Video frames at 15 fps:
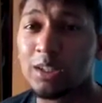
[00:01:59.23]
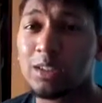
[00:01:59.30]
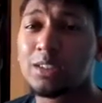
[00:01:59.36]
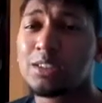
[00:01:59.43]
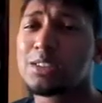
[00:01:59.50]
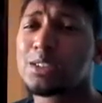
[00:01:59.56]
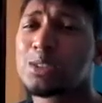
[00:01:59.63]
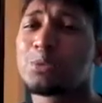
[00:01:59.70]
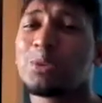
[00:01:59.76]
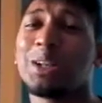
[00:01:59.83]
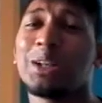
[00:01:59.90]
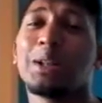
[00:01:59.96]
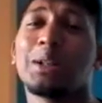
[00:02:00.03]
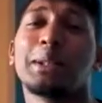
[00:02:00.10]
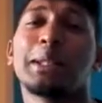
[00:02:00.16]
This is
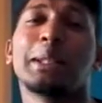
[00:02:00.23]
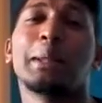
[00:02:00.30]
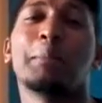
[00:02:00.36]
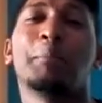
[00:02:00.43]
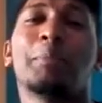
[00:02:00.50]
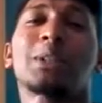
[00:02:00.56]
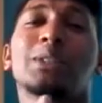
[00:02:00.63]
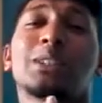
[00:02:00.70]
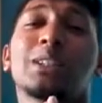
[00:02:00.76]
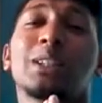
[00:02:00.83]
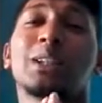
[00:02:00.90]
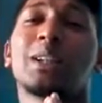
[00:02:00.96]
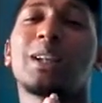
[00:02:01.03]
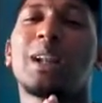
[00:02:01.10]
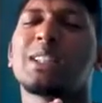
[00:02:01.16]
when the person
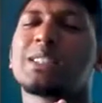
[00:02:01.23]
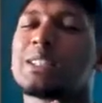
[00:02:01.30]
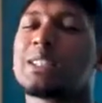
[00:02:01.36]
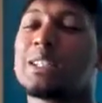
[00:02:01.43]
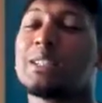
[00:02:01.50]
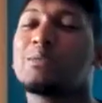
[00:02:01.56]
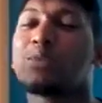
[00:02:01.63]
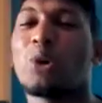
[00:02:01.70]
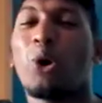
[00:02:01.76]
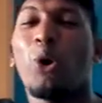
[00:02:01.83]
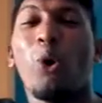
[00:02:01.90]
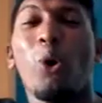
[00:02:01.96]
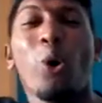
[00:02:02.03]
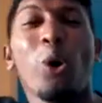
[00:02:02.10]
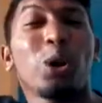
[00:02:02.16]
in class gives
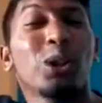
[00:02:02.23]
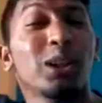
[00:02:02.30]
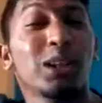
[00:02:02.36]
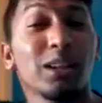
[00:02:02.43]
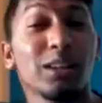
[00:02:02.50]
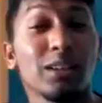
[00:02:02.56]
all the